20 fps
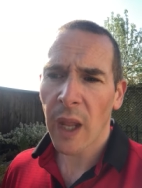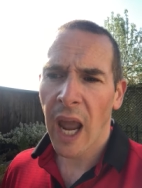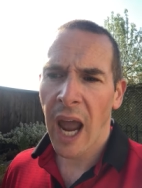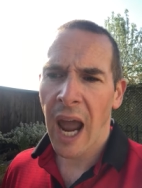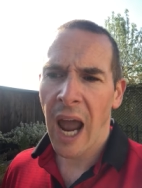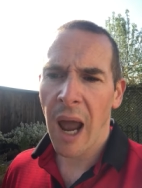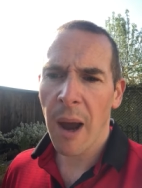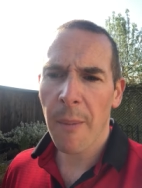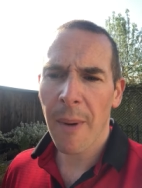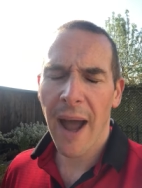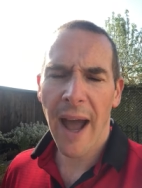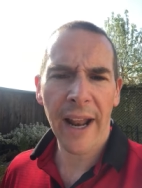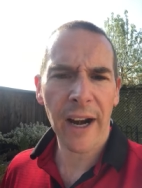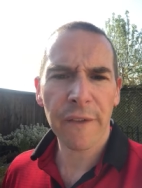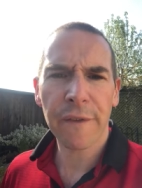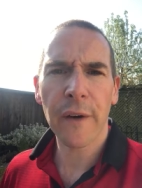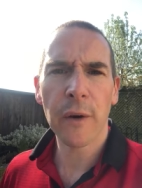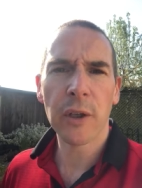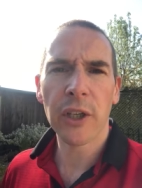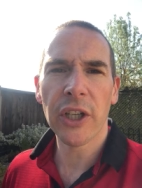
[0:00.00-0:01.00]
Um, and
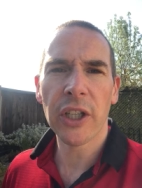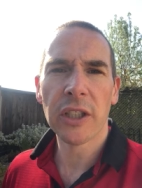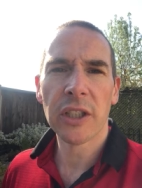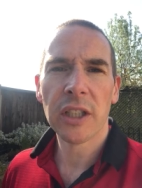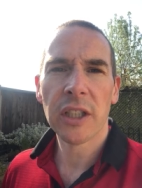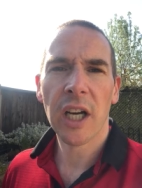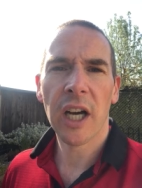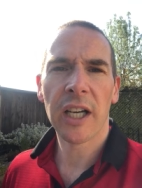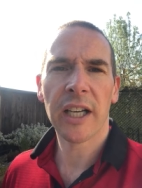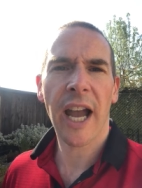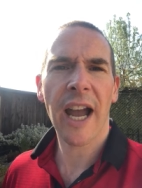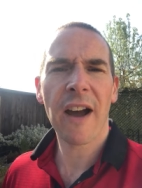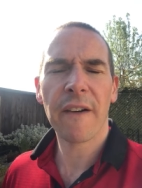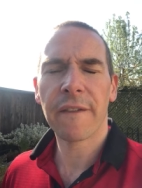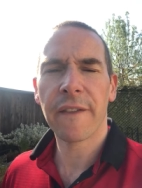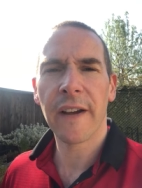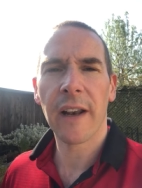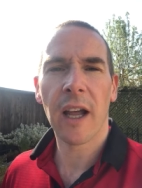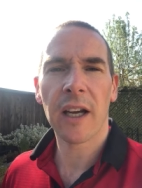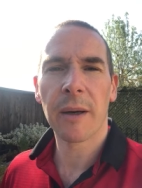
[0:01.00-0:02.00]
I feel good. Okay, I
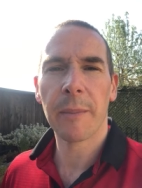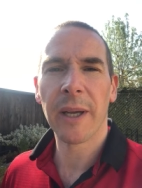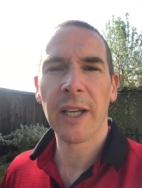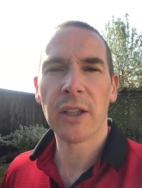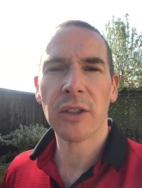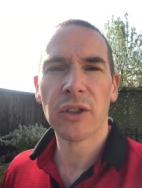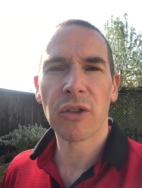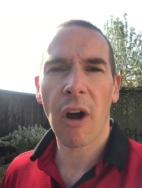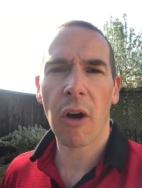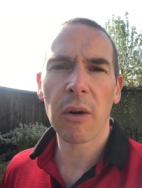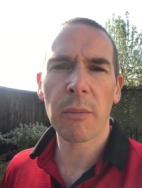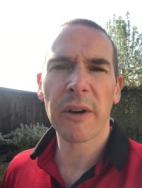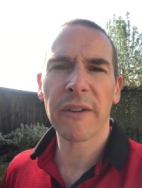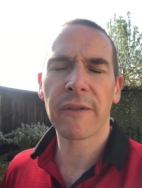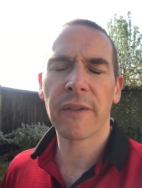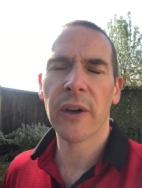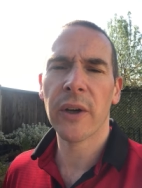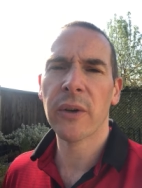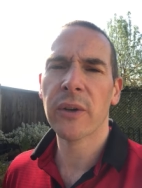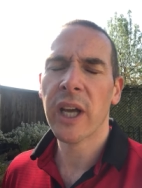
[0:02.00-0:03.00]
feel like I'm in control of my
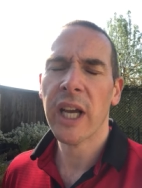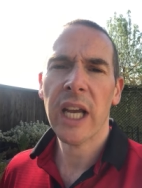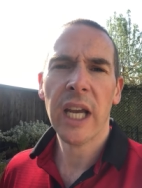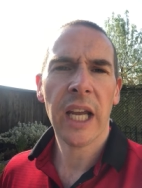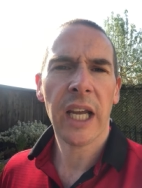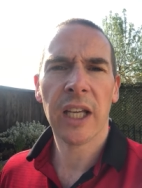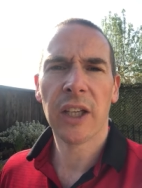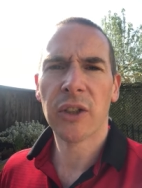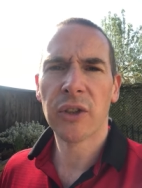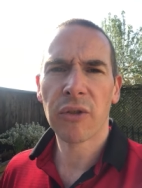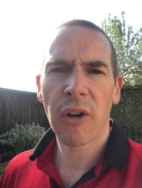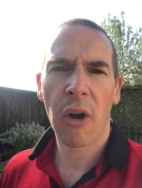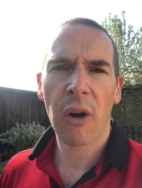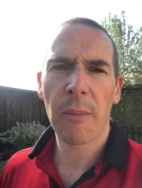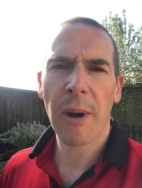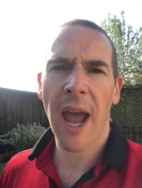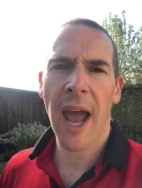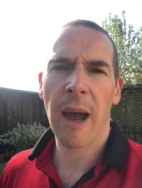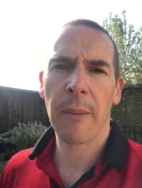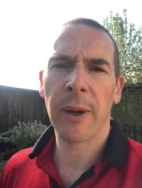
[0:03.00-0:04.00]
food, in control
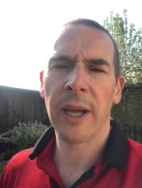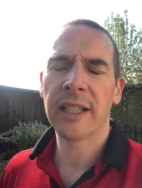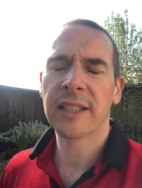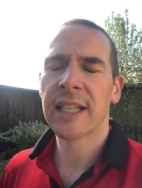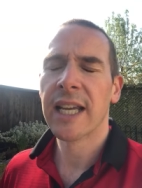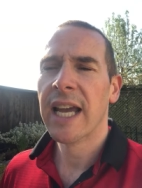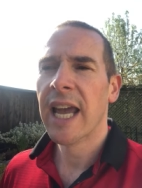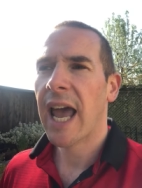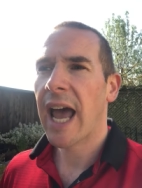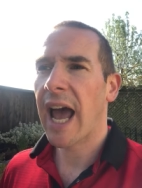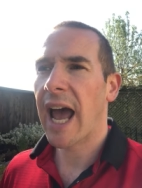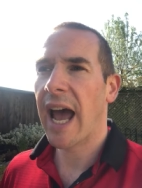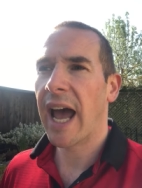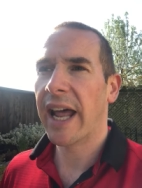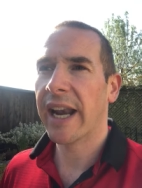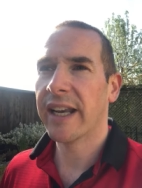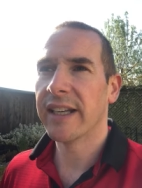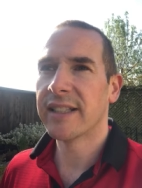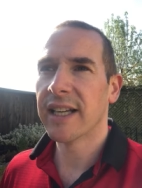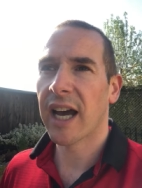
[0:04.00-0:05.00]
of my habits,
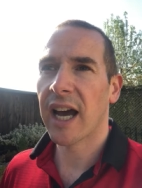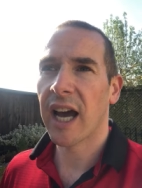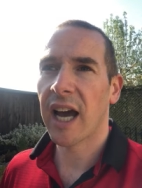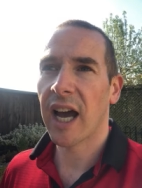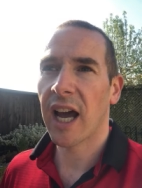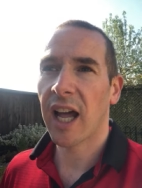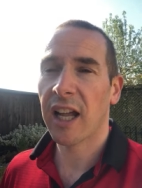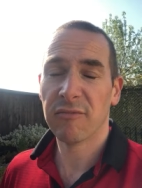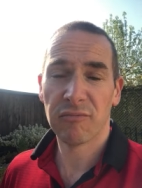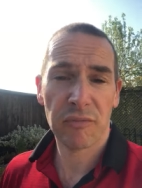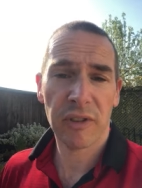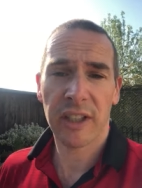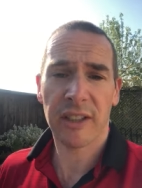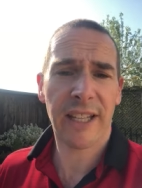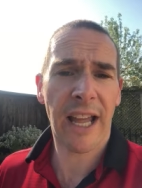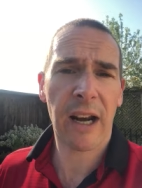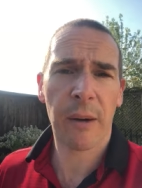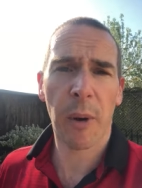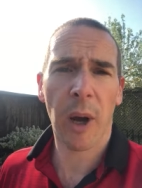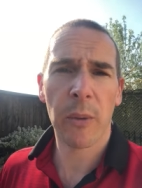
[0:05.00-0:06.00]
and uh, it's
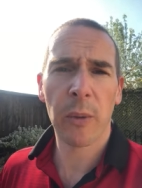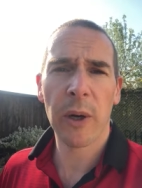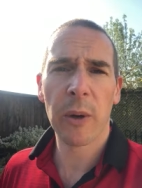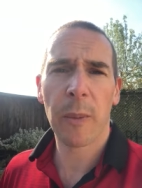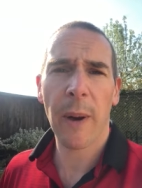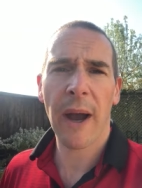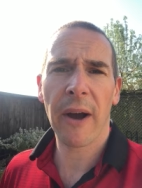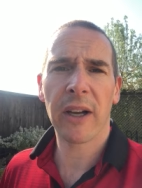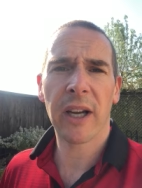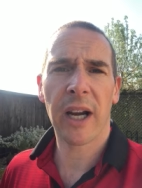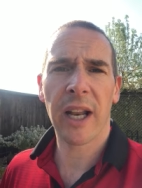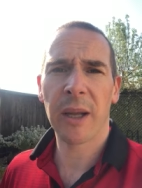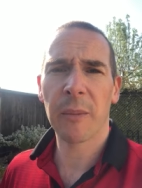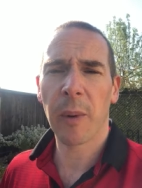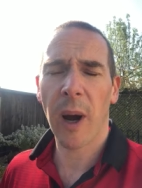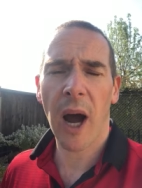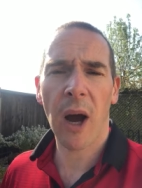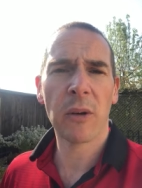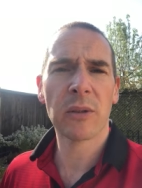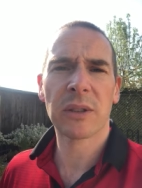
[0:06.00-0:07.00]
down to my willpower, cunning,
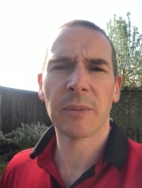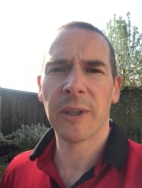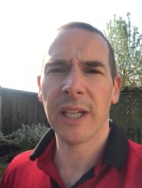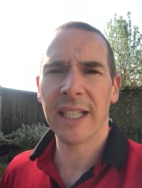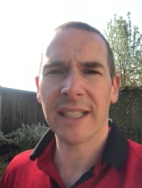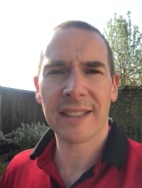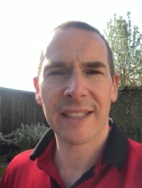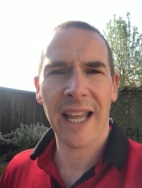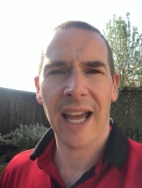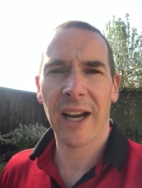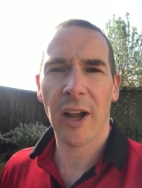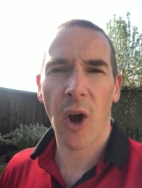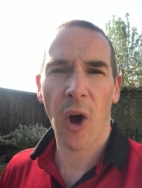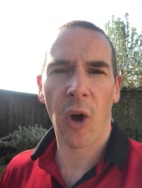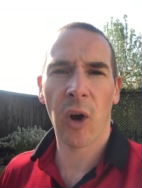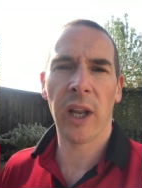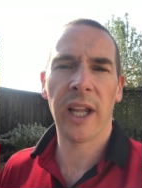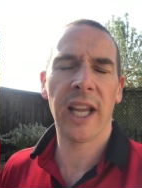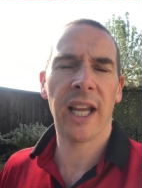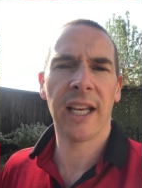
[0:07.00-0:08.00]
but ultimately it's down at
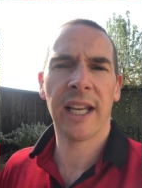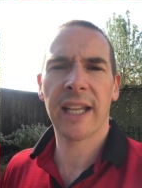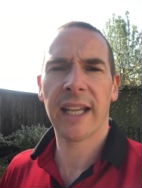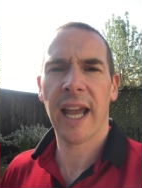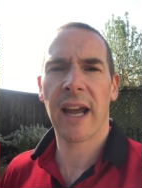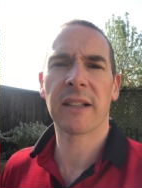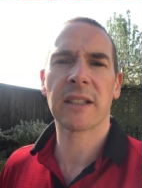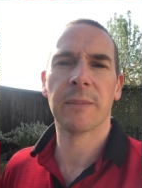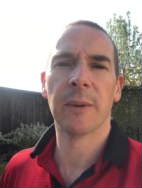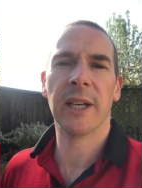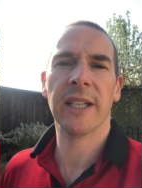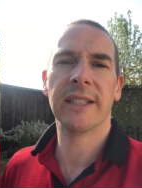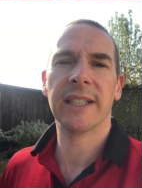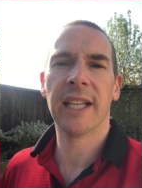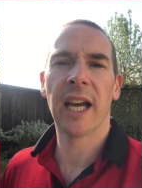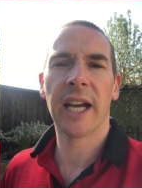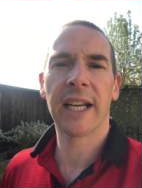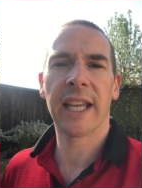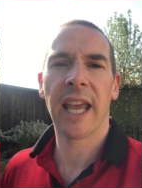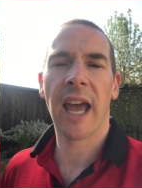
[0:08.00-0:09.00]
Ollie and the accountability
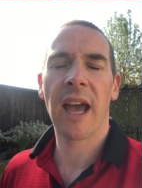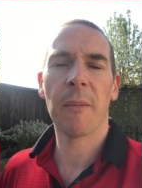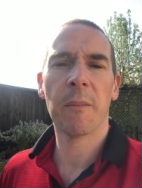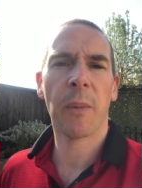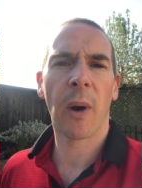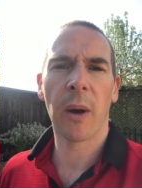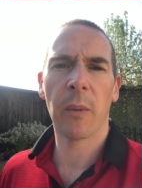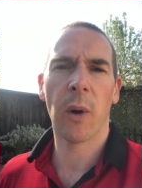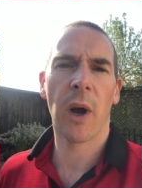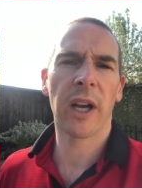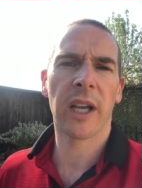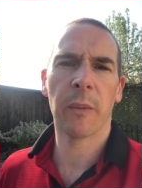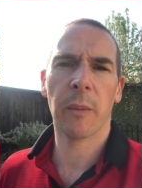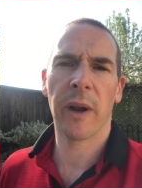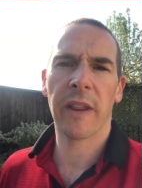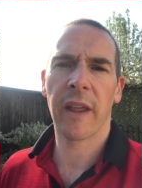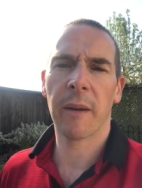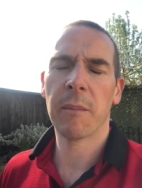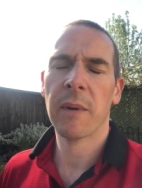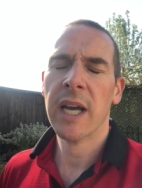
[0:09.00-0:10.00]
that I get by working
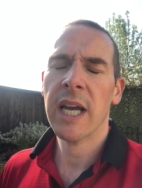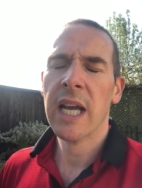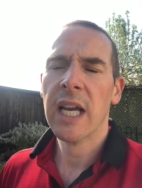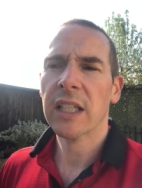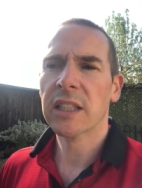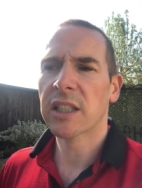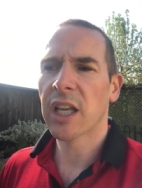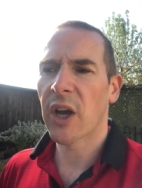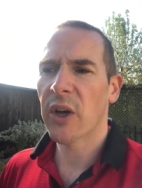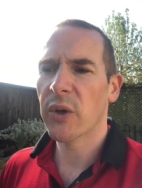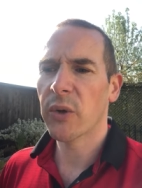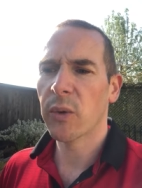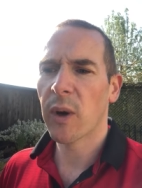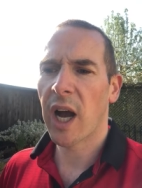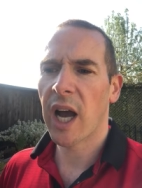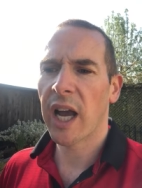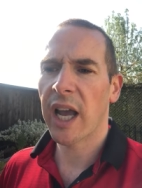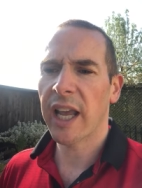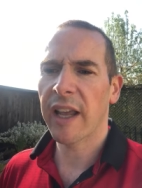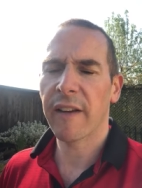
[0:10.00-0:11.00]
with him. So
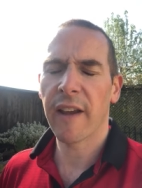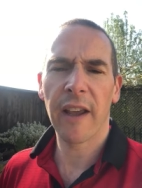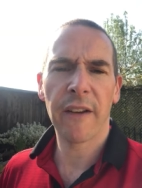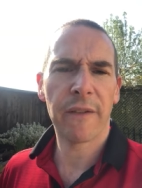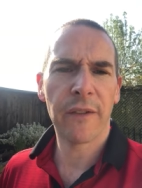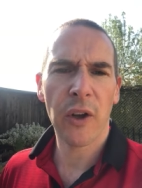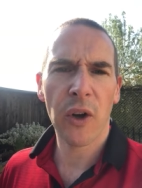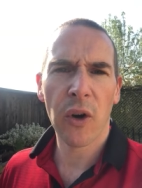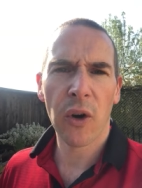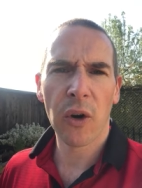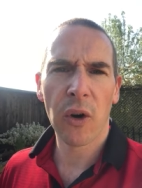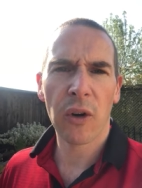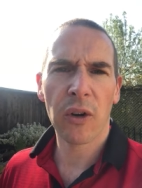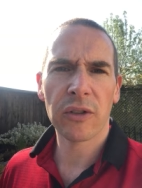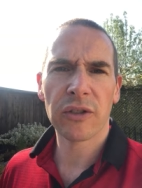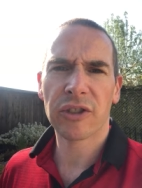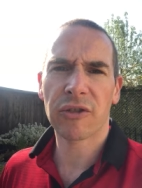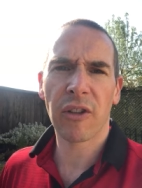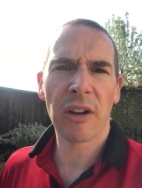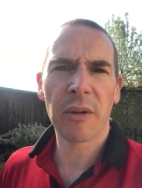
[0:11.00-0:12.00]
uh, if
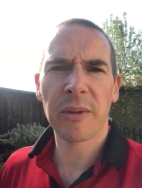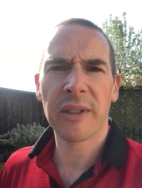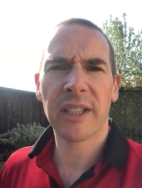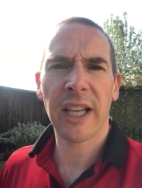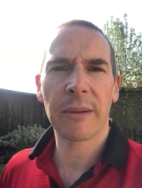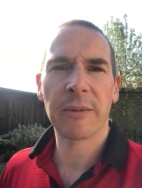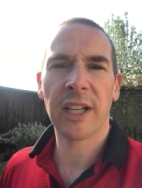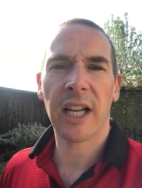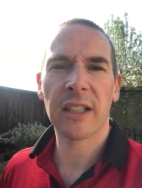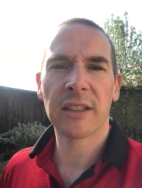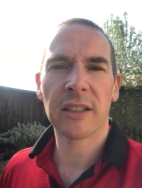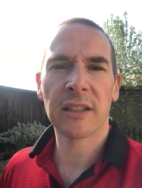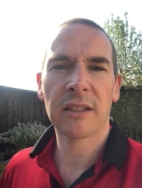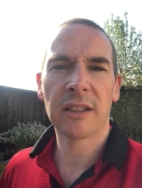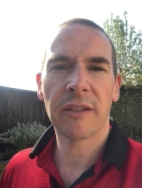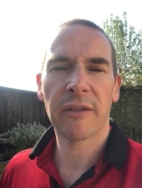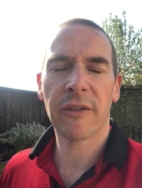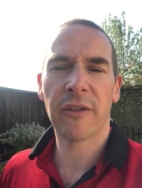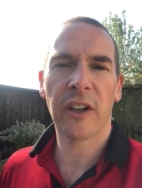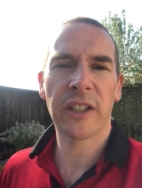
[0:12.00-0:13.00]
you're struggling with the same challenges,
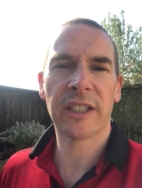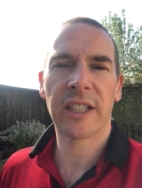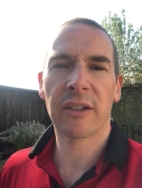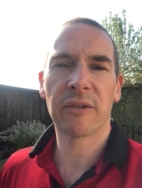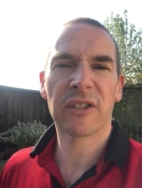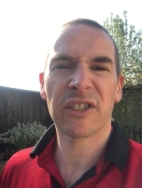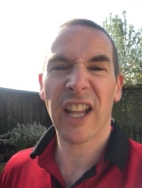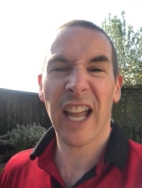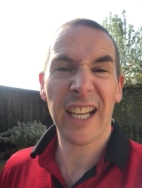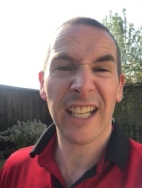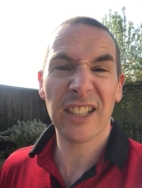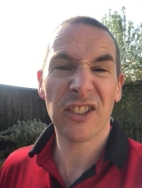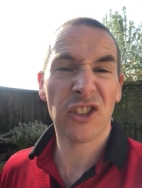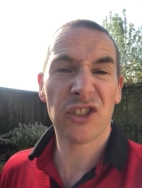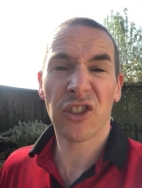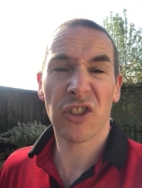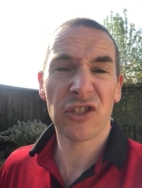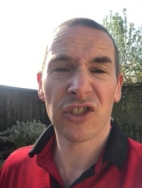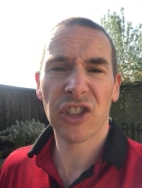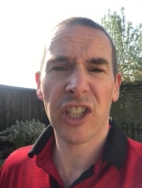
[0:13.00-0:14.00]
if you find yourself snacking
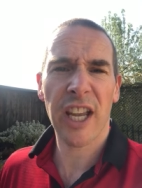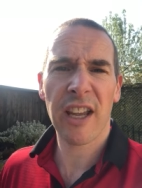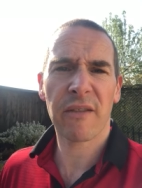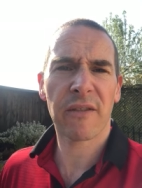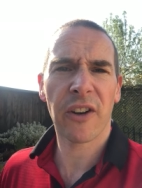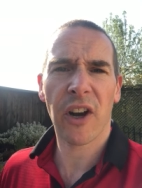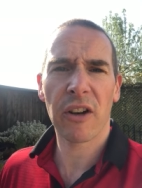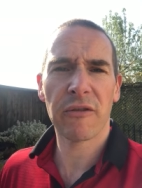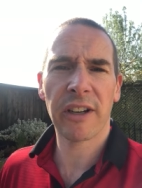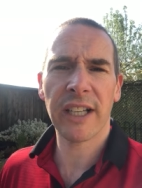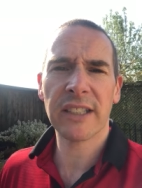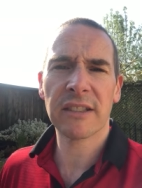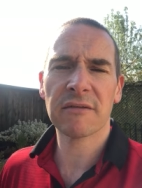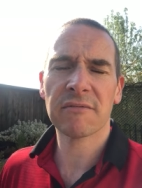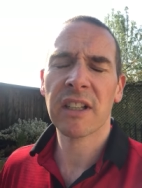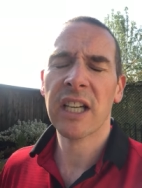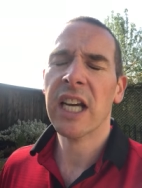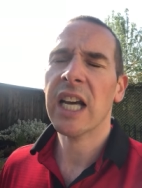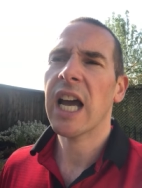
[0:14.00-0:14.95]
just on shit for no reason,